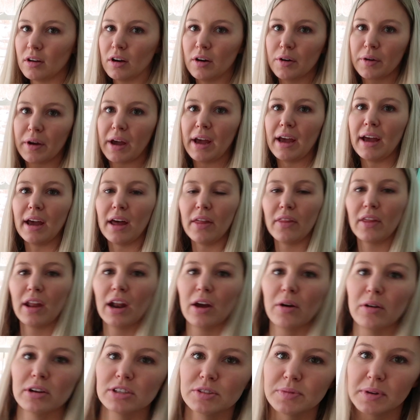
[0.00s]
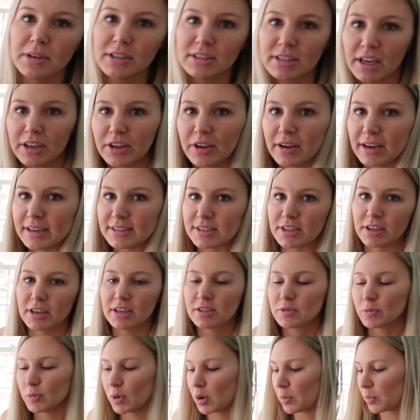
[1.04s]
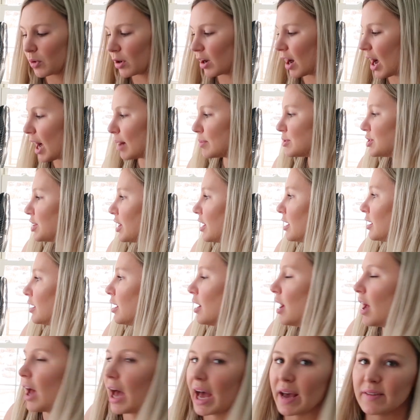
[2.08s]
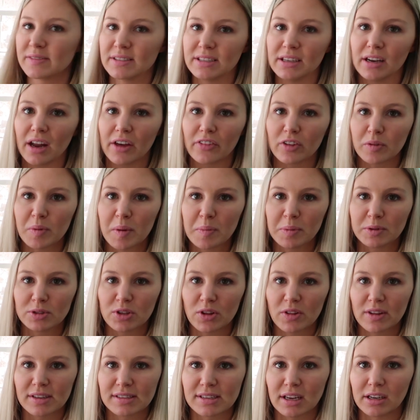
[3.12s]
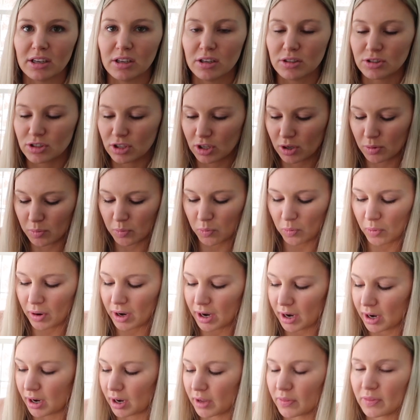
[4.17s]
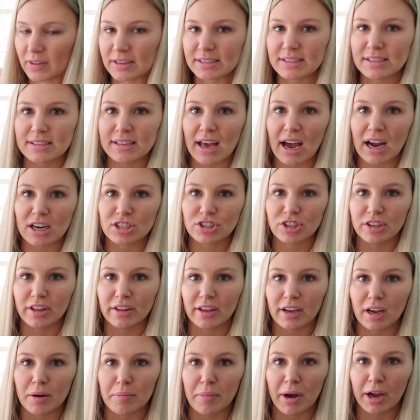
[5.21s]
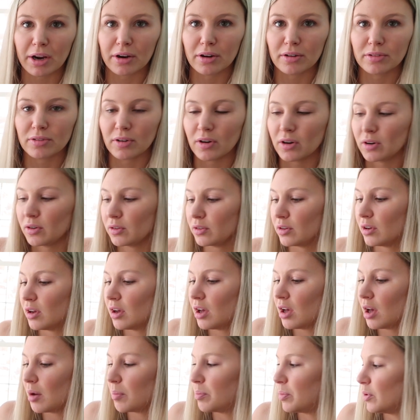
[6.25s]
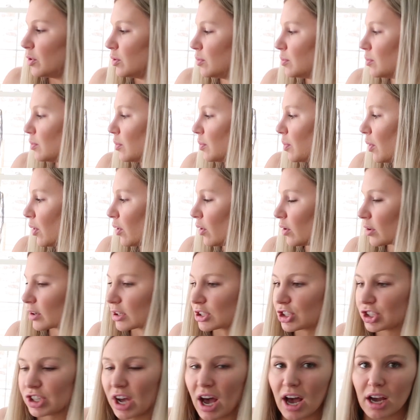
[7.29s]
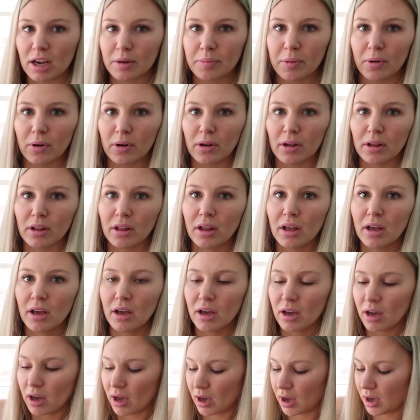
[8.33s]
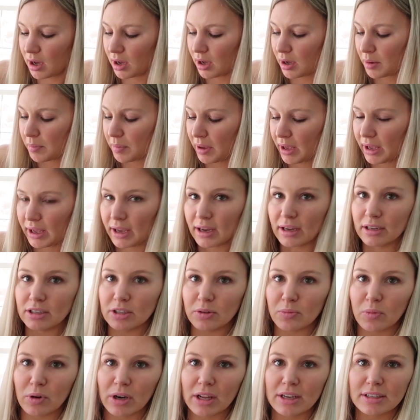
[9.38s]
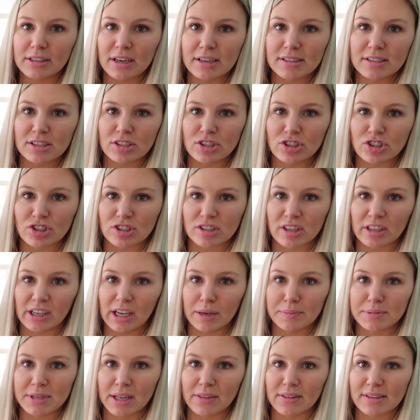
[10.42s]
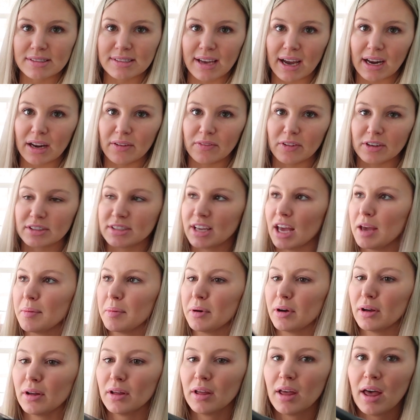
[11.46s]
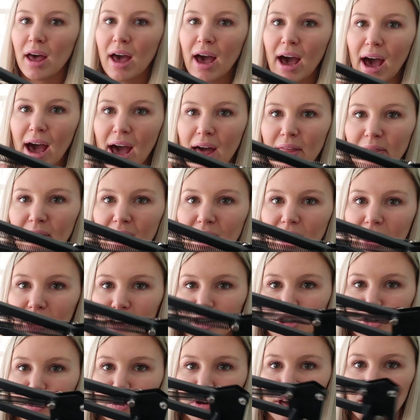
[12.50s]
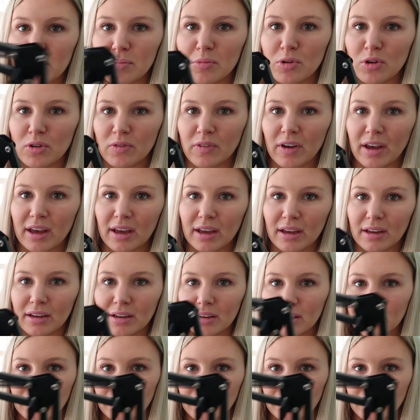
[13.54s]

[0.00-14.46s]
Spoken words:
Okay, and then I just wanted to tell you guys there is one more option. I've seen other people do this on YouTube where this is actually like a microphone boom pull or shock pull. And what it does is it just clamps on the side of your table, and then you can move it,